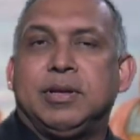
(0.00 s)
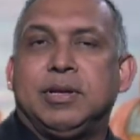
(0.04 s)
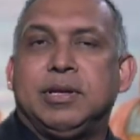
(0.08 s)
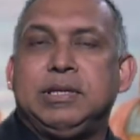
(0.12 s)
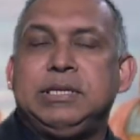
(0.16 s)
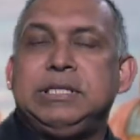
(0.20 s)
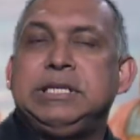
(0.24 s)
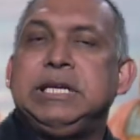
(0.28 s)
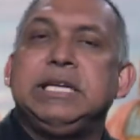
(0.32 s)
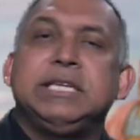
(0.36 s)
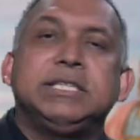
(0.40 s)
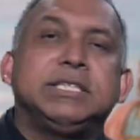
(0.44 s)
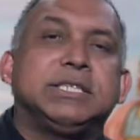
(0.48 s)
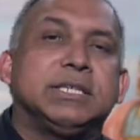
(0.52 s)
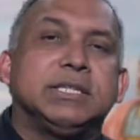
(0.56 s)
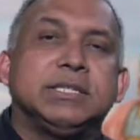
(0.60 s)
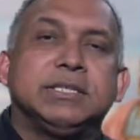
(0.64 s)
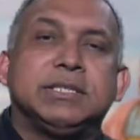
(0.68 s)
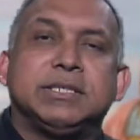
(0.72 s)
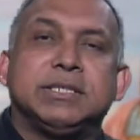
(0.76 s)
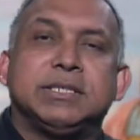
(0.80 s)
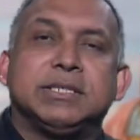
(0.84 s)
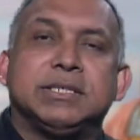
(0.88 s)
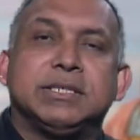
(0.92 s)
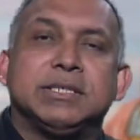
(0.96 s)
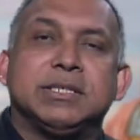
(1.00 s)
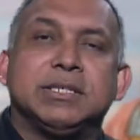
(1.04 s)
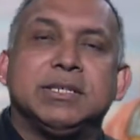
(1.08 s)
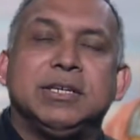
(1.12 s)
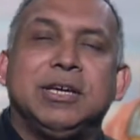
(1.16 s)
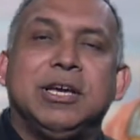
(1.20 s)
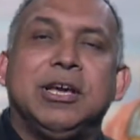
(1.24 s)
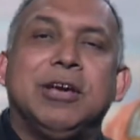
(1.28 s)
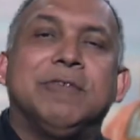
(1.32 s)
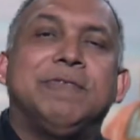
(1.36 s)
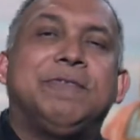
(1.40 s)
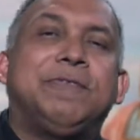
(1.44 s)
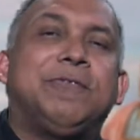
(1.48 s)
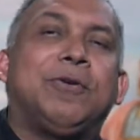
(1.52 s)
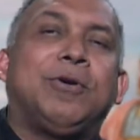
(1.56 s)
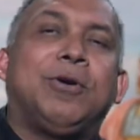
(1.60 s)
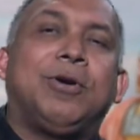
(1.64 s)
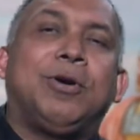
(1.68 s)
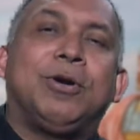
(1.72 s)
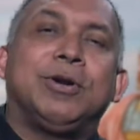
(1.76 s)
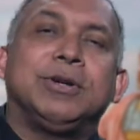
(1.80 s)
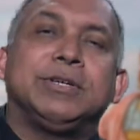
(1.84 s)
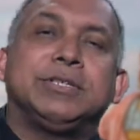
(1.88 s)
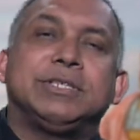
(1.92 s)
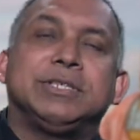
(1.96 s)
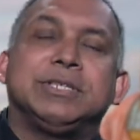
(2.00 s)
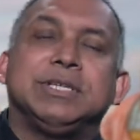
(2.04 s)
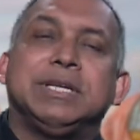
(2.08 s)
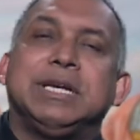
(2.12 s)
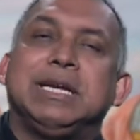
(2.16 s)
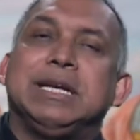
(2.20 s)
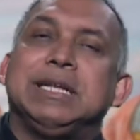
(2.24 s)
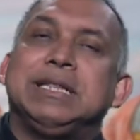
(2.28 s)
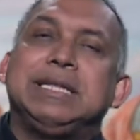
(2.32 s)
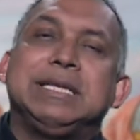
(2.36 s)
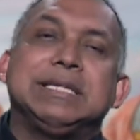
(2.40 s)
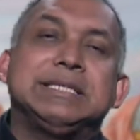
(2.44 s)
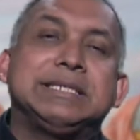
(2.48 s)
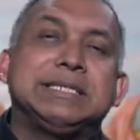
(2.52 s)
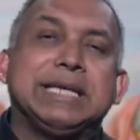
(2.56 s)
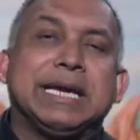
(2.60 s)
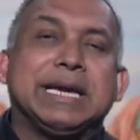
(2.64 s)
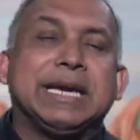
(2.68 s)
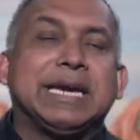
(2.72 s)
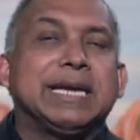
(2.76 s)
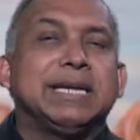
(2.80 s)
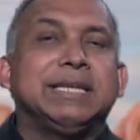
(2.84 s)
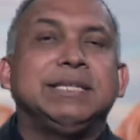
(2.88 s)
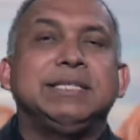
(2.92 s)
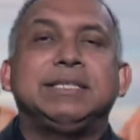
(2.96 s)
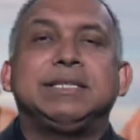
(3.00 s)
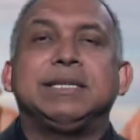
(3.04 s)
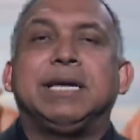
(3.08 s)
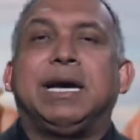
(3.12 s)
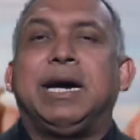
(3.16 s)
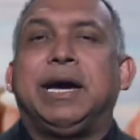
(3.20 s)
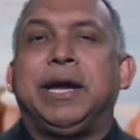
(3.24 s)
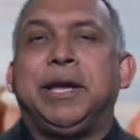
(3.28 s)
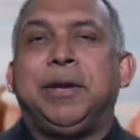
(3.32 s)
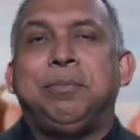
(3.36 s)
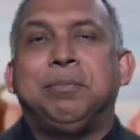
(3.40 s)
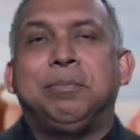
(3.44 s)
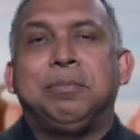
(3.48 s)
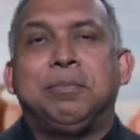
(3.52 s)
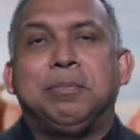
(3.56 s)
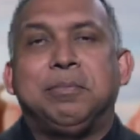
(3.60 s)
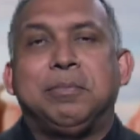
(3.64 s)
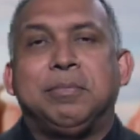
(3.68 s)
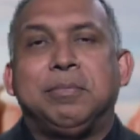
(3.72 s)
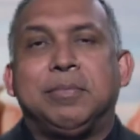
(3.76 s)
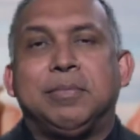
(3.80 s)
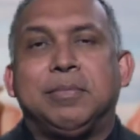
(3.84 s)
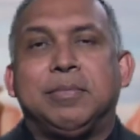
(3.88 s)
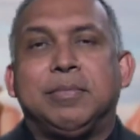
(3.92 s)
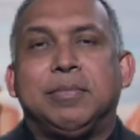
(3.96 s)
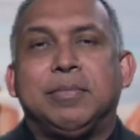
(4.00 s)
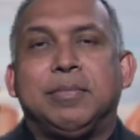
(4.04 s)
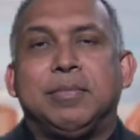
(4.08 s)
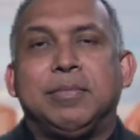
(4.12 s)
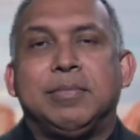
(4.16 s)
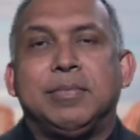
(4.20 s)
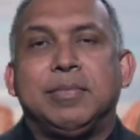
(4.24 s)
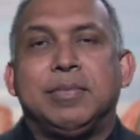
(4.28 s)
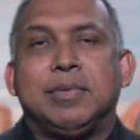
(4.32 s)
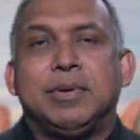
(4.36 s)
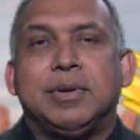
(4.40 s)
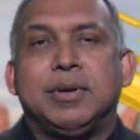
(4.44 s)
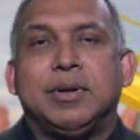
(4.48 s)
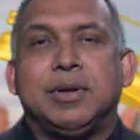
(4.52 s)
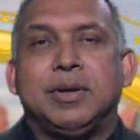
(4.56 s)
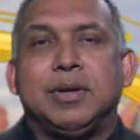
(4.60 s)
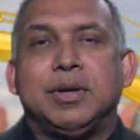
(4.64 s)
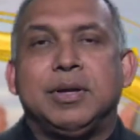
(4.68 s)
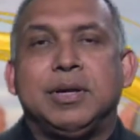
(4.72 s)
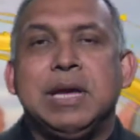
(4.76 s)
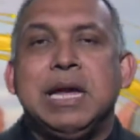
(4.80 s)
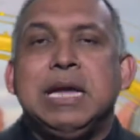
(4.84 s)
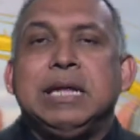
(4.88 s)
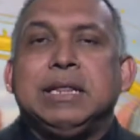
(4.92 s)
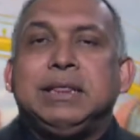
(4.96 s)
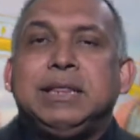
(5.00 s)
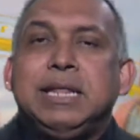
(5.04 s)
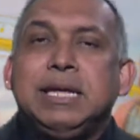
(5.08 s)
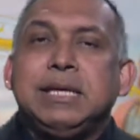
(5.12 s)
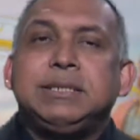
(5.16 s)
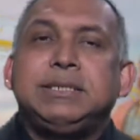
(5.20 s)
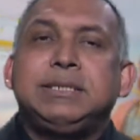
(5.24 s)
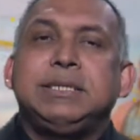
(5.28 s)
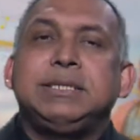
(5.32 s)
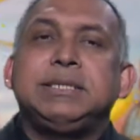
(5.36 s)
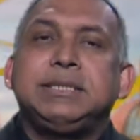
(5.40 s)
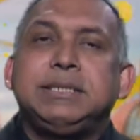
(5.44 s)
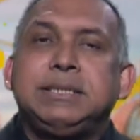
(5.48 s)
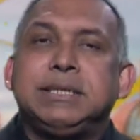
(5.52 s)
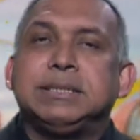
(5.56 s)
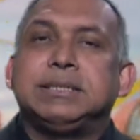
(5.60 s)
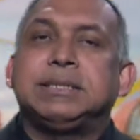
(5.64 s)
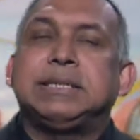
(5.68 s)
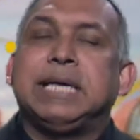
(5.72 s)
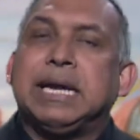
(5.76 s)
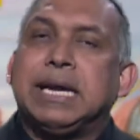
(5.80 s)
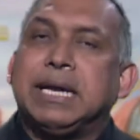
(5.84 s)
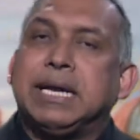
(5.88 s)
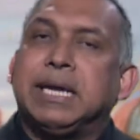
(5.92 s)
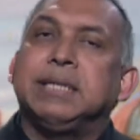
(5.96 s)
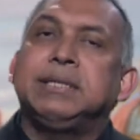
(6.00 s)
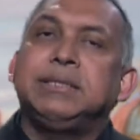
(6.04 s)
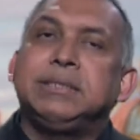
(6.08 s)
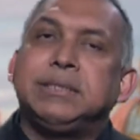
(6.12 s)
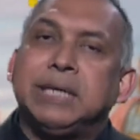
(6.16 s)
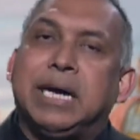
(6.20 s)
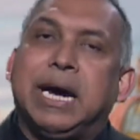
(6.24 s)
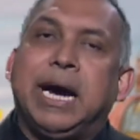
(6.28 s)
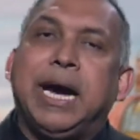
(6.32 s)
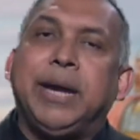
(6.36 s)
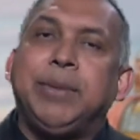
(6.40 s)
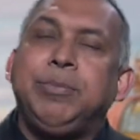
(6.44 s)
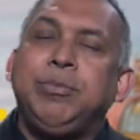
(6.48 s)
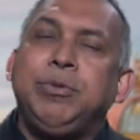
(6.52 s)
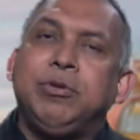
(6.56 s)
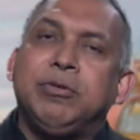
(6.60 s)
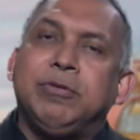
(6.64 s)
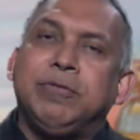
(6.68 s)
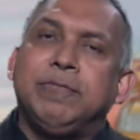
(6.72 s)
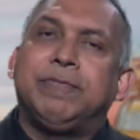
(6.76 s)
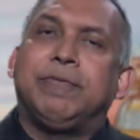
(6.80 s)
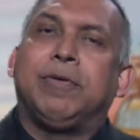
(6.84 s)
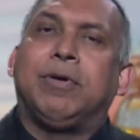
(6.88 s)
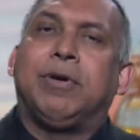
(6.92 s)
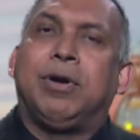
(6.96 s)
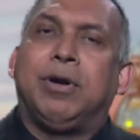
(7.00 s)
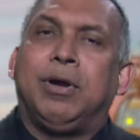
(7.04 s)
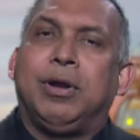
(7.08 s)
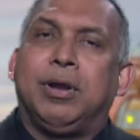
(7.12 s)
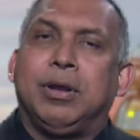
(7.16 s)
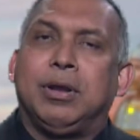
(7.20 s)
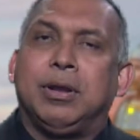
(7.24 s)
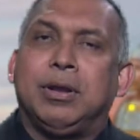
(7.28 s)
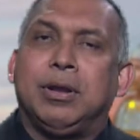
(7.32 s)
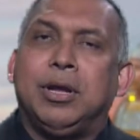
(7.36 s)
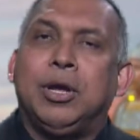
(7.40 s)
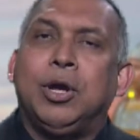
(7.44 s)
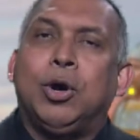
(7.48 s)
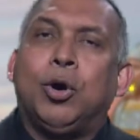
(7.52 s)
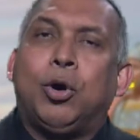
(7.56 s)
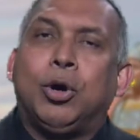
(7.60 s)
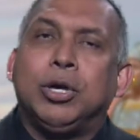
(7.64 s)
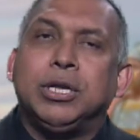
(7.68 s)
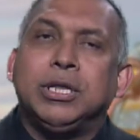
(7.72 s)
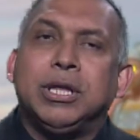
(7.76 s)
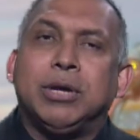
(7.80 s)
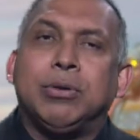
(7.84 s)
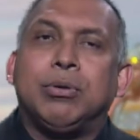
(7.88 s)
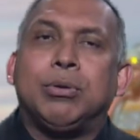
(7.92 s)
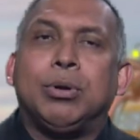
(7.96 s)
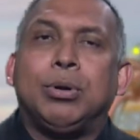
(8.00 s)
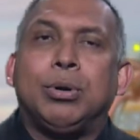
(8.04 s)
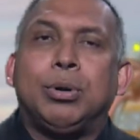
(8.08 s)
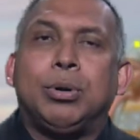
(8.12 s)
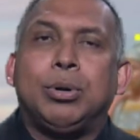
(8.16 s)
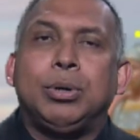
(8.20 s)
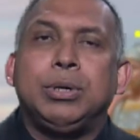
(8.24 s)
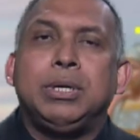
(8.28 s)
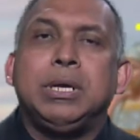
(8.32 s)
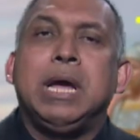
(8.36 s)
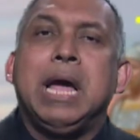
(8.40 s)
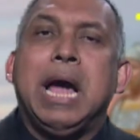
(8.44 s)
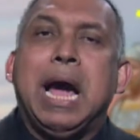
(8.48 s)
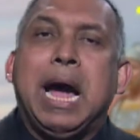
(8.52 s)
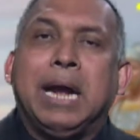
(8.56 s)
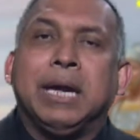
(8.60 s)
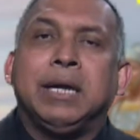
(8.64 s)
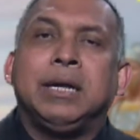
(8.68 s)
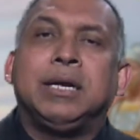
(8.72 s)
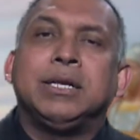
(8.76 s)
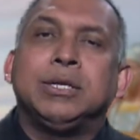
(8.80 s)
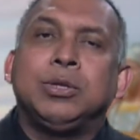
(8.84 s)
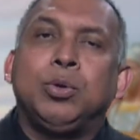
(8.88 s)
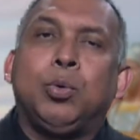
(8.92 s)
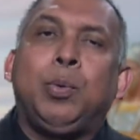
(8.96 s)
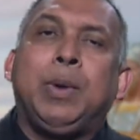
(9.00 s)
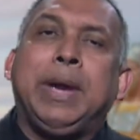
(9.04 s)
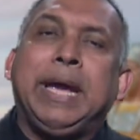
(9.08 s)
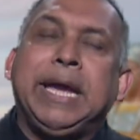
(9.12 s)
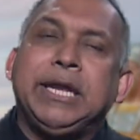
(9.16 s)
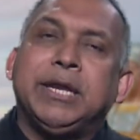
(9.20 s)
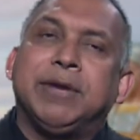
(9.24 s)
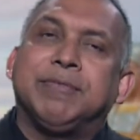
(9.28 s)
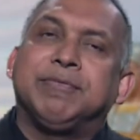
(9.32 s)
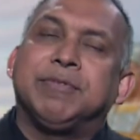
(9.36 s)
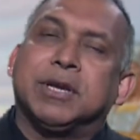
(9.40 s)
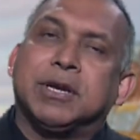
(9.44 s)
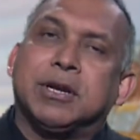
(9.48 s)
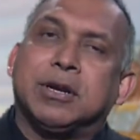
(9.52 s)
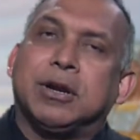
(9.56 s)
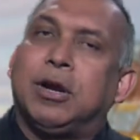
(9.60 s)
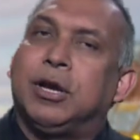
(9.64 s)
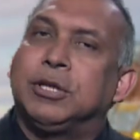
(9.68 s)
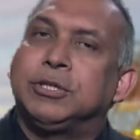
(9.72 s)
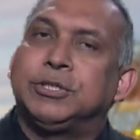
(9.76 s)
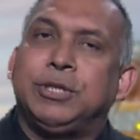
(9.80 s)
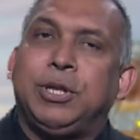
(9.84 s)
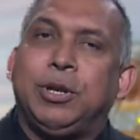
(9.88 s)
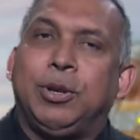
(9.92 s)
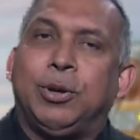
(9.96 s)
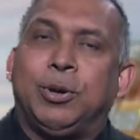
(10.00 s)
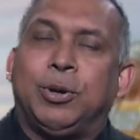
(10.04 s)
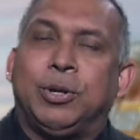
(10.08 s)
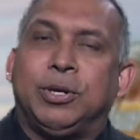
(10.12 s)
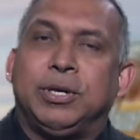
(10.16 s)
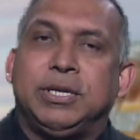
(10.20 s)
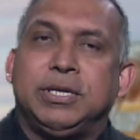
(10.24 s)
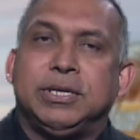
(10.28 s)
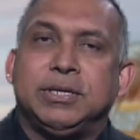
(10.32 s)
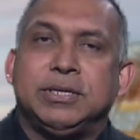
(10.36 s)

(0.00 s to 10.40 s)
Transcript: Jesus falls the second time. This is the second time you fall on the road under the weight of the cross, Lord.